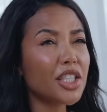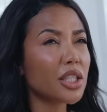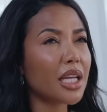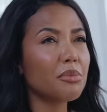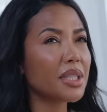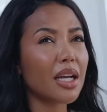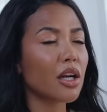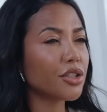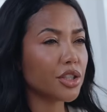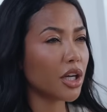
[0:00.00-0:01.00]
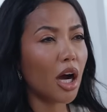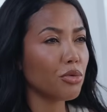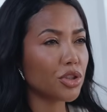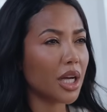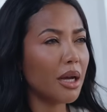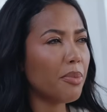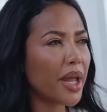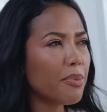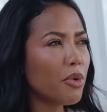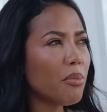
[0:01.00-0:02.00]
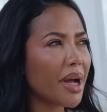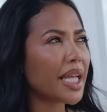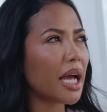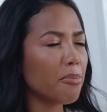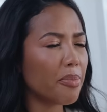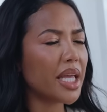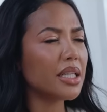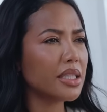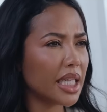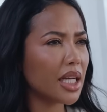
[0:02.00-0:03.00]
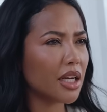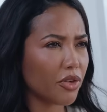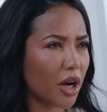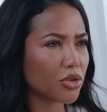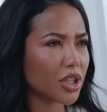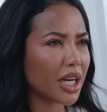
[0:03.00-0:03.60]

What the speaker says: it just comes down to culture, and people make a big deal of culture,